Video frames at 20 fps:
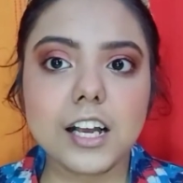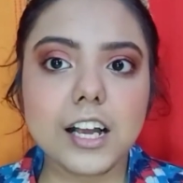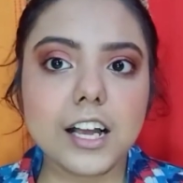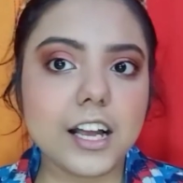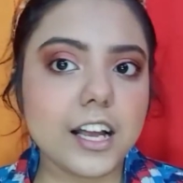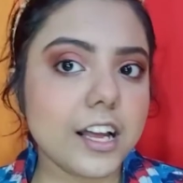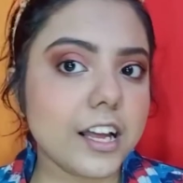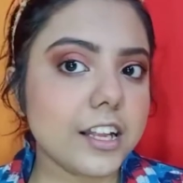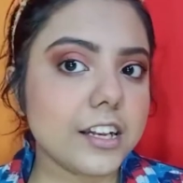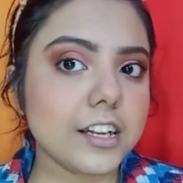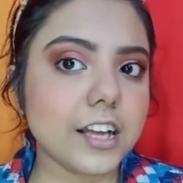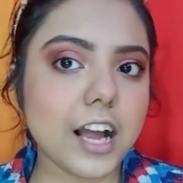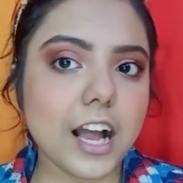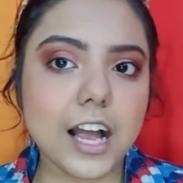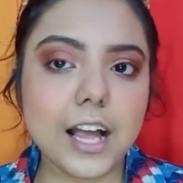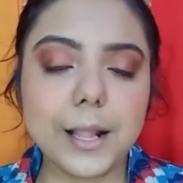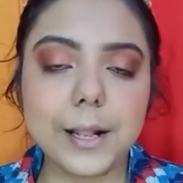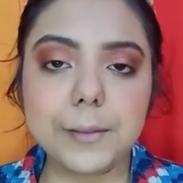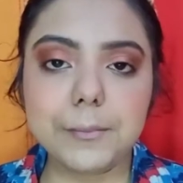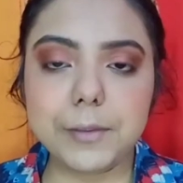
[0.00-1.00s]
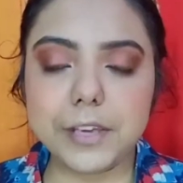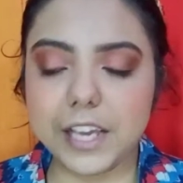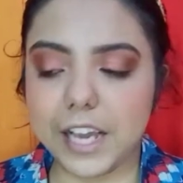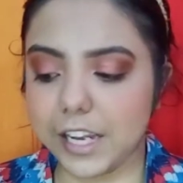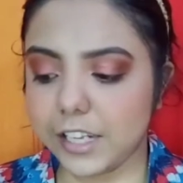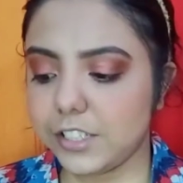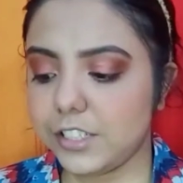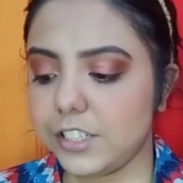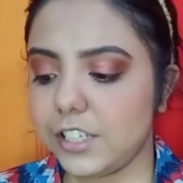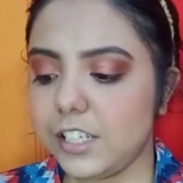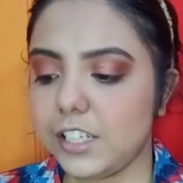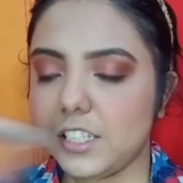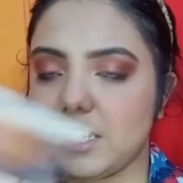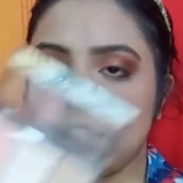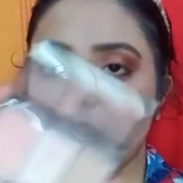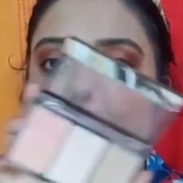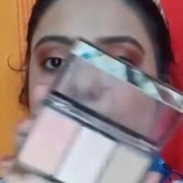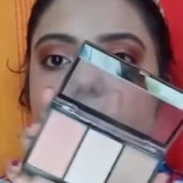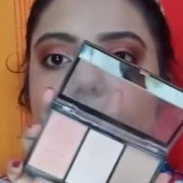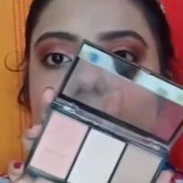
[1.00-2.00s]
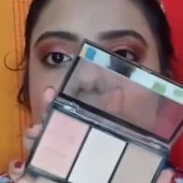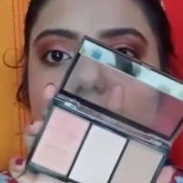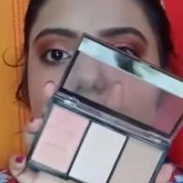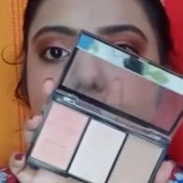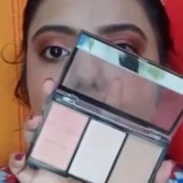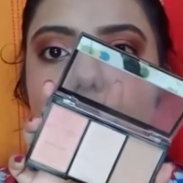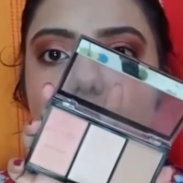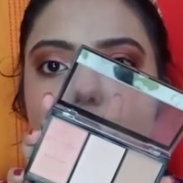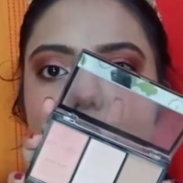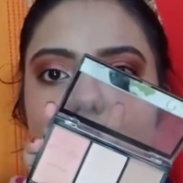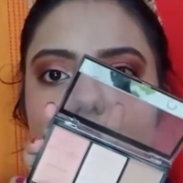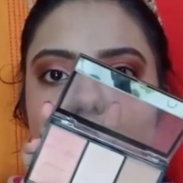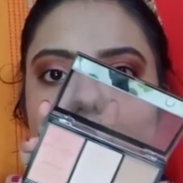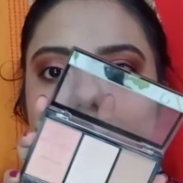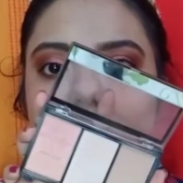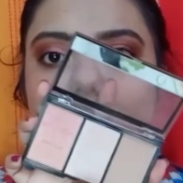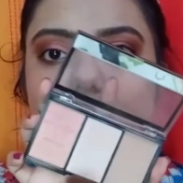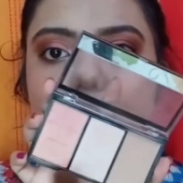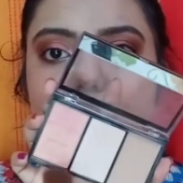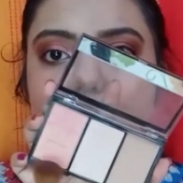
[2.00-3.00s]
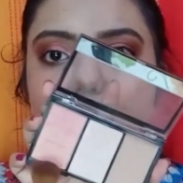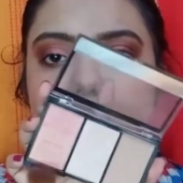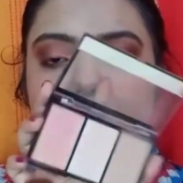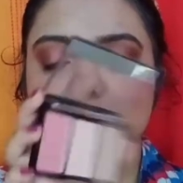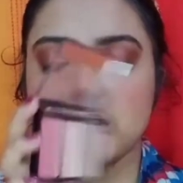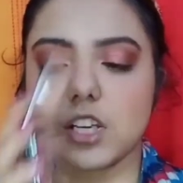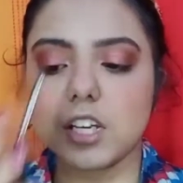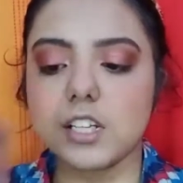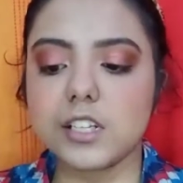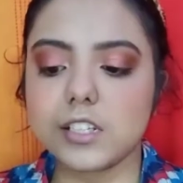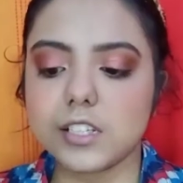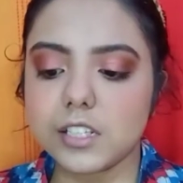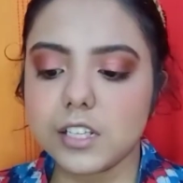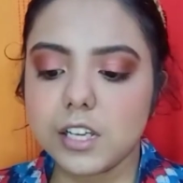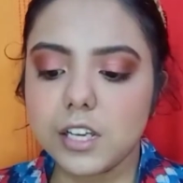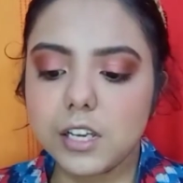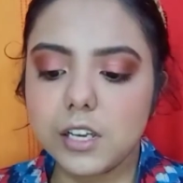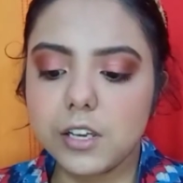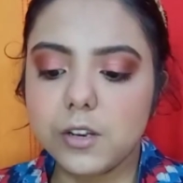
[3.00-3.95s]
and I'll be actually taking both of these two shades.